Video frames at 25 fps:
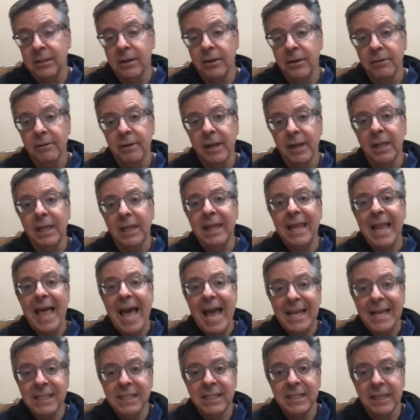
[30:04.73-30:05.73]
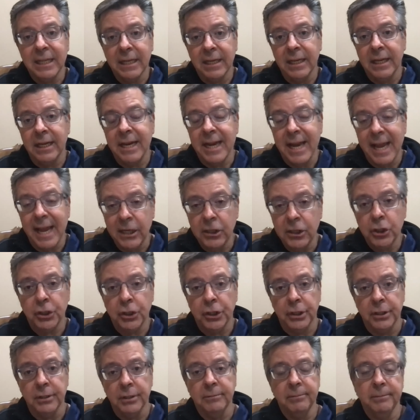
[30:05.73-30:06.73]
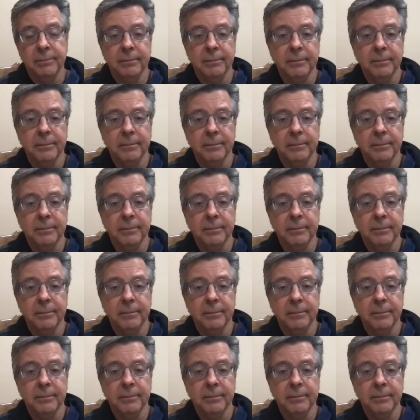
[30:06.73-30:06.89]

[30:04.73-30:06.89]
they're elastic in nature.